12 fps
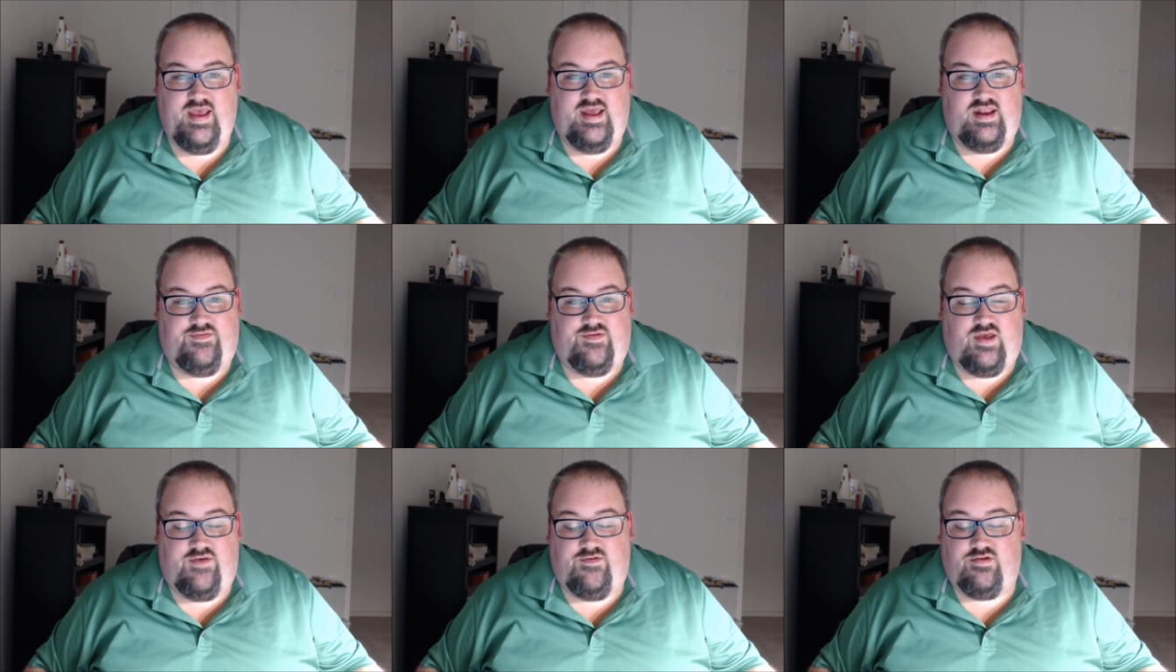
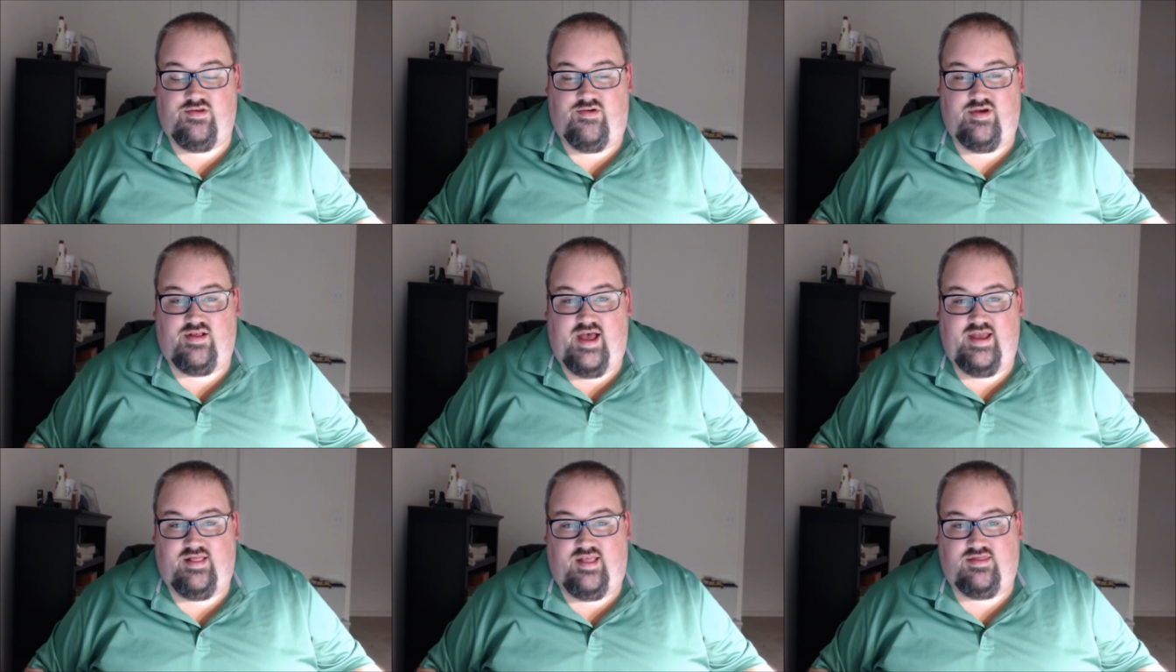If you're so
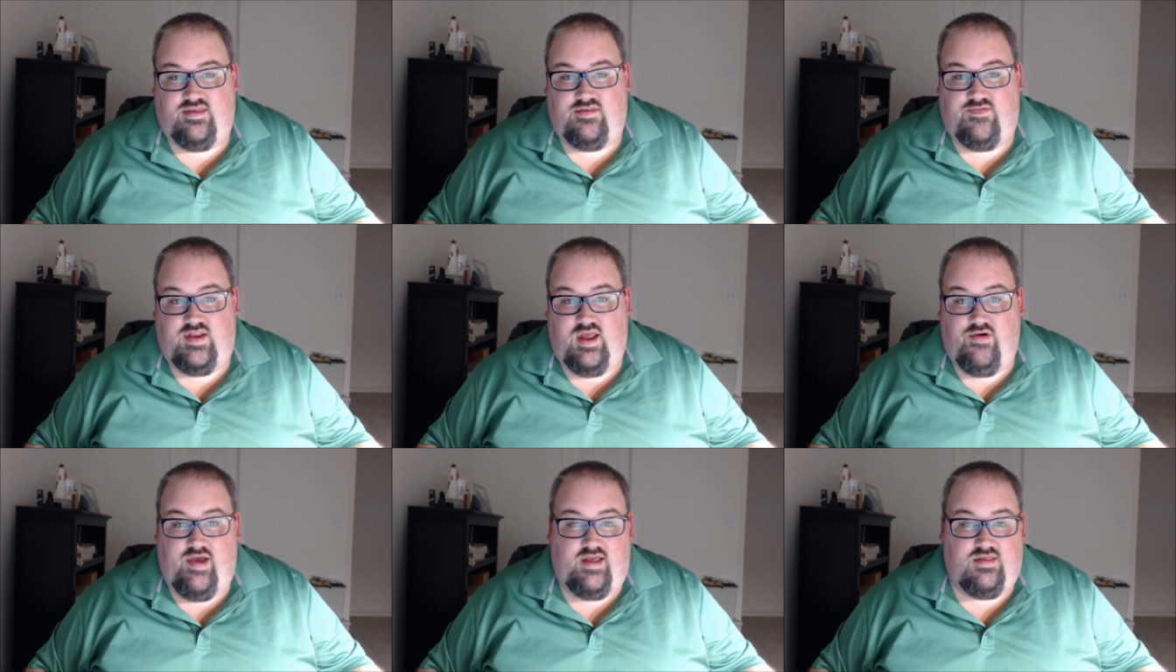inclined, like this
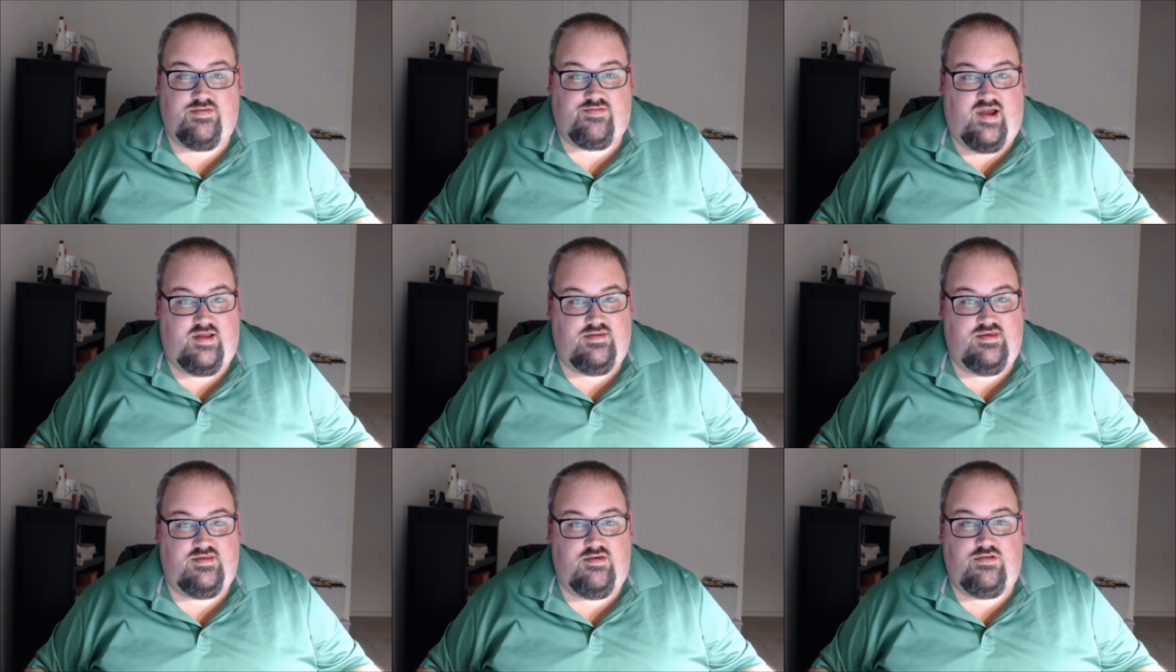video and subscribe to
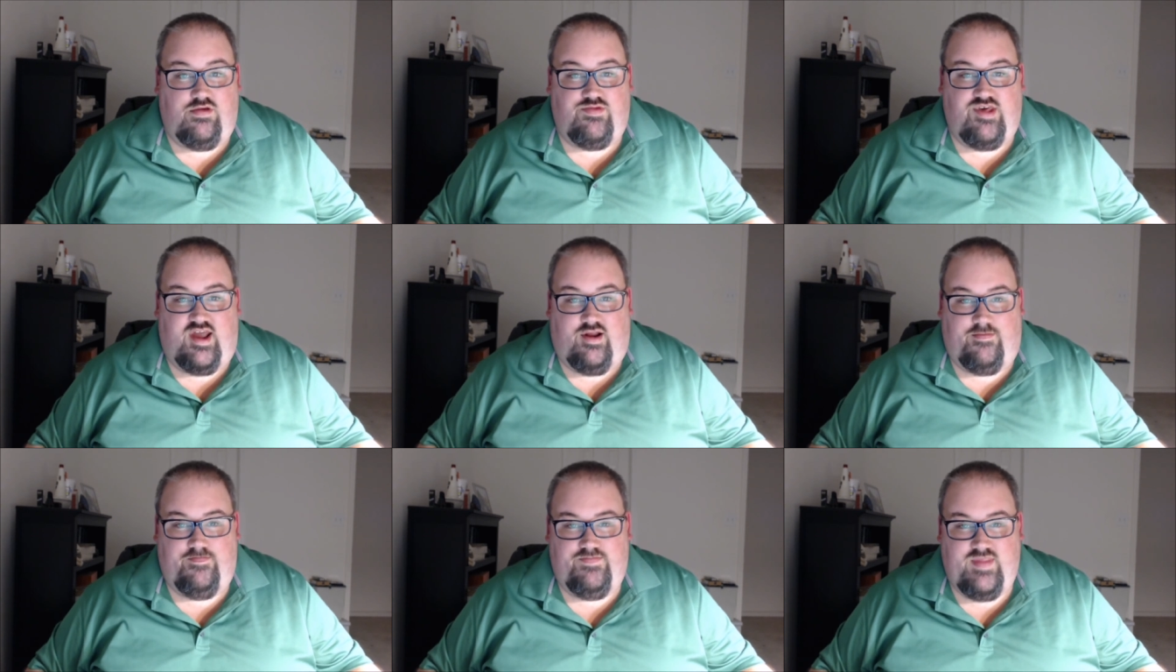this YouTube channel.
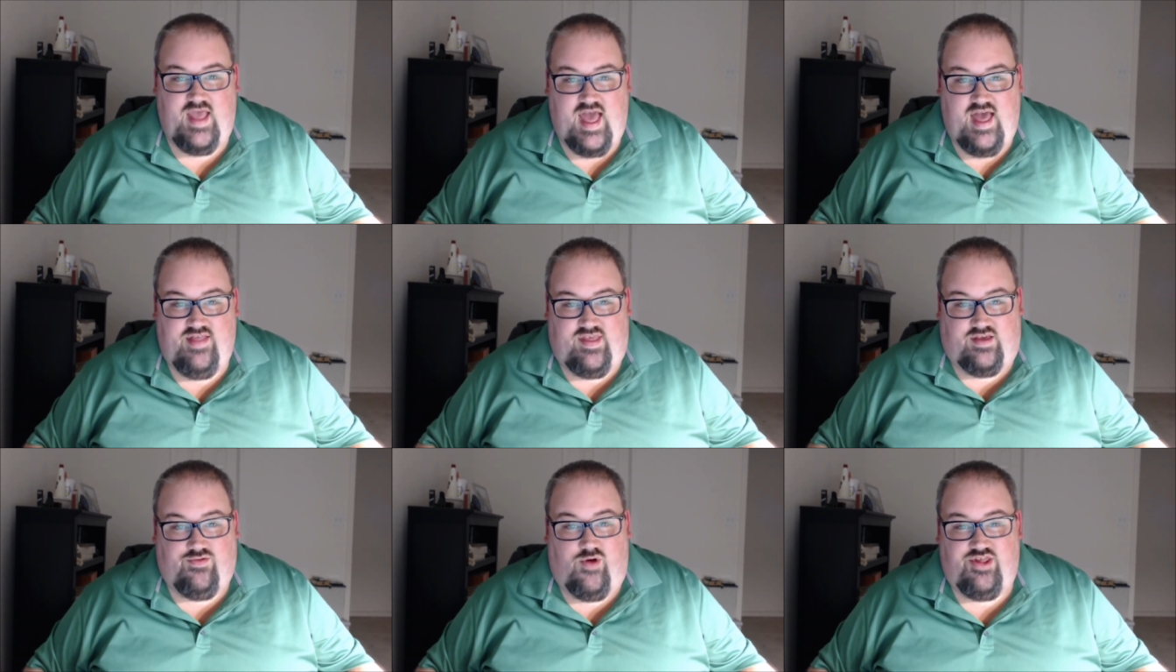
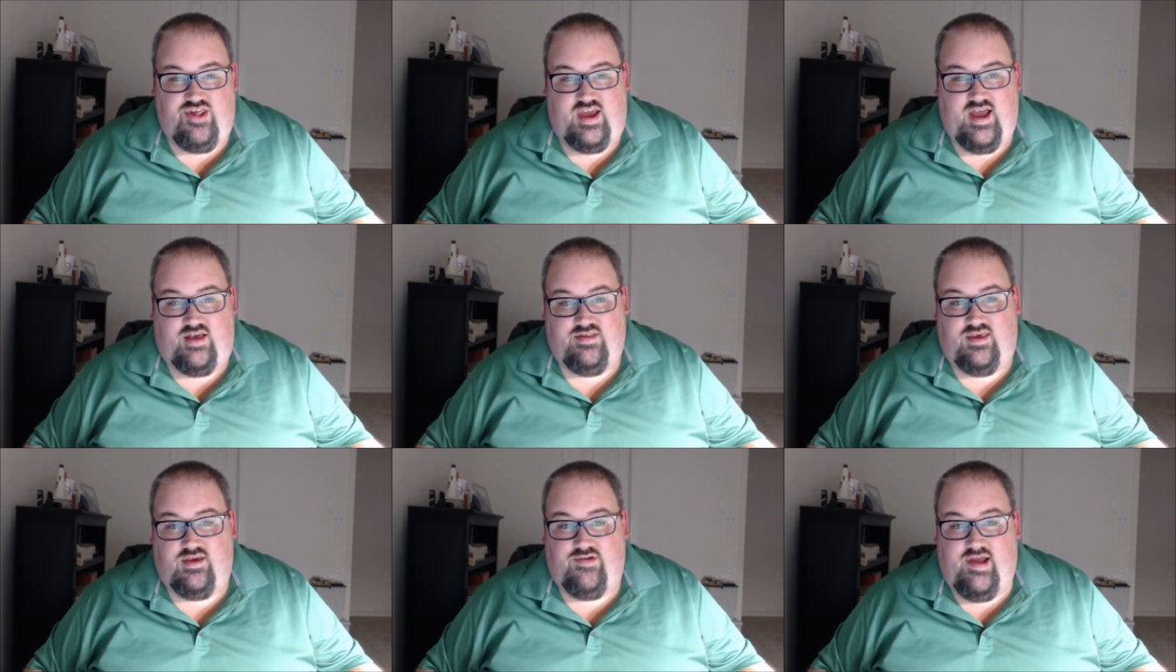Thanks for watching. I'll see
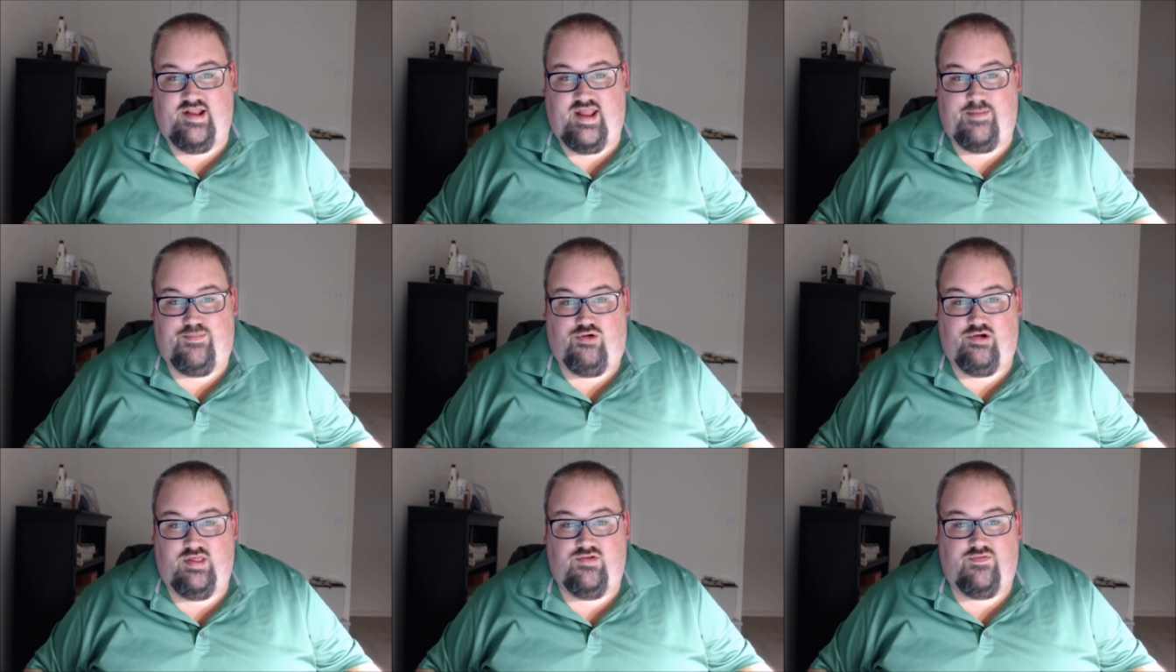you around at
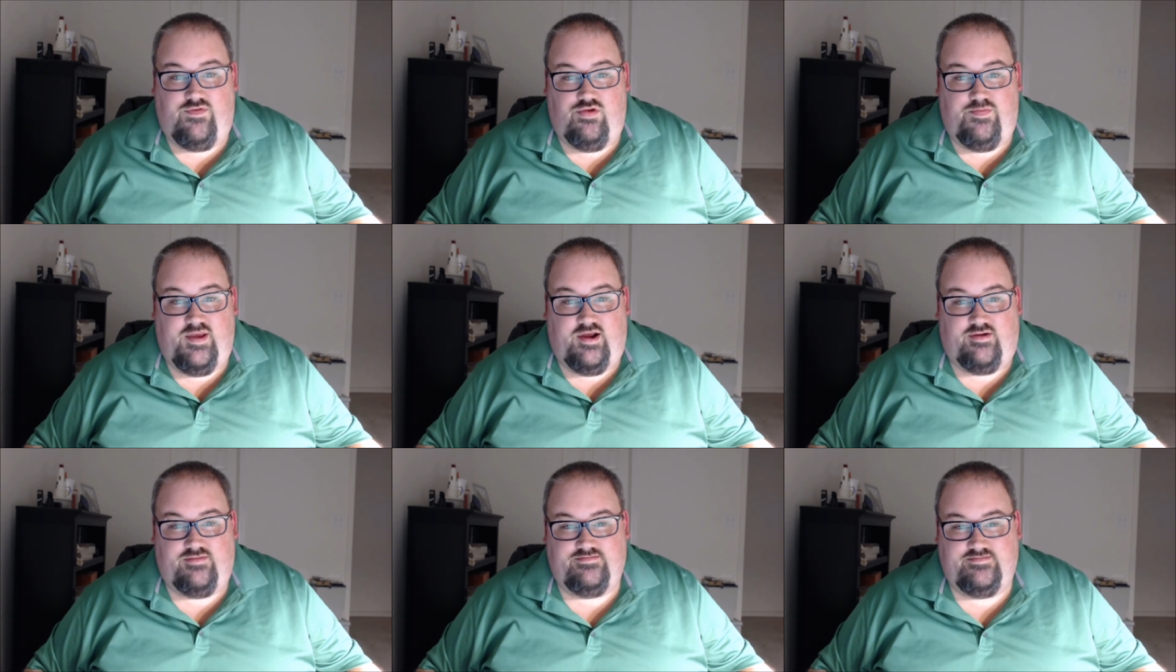Poorly Reviewed Beer.